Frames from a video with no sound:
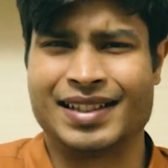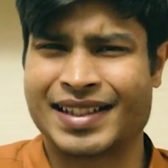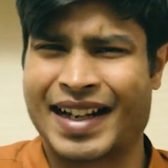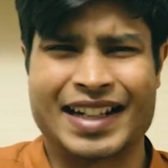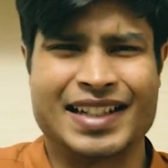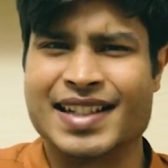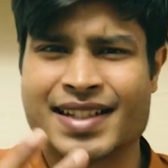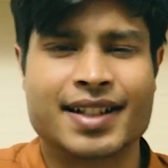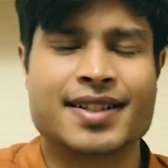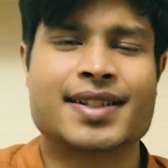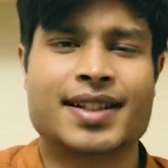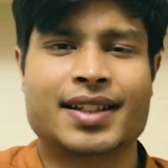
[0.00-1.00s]
kind of
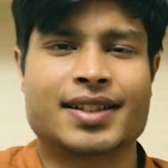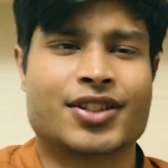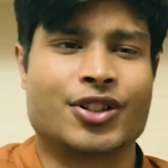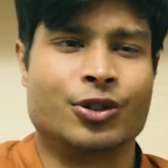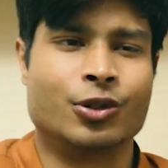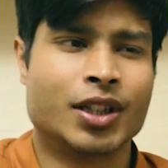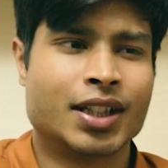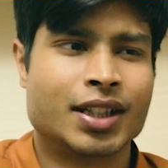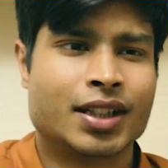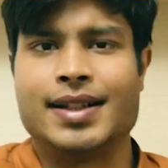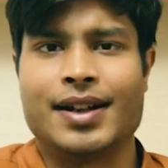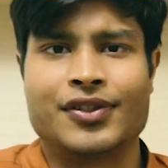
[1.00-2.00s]
disgusting. So
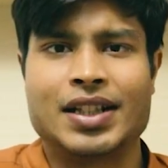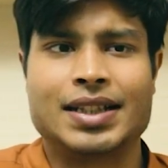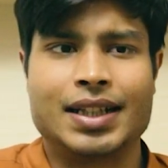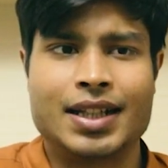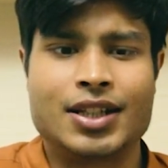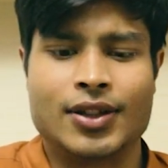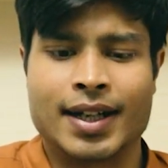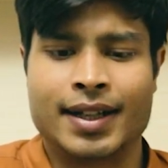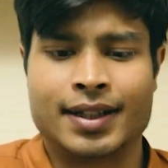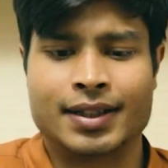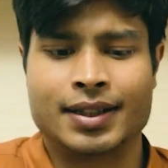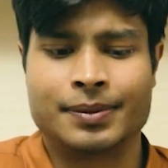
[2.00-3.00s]
definitely you
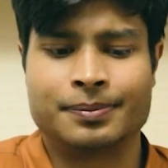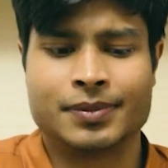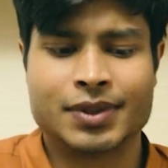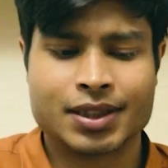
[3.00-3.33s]
gotta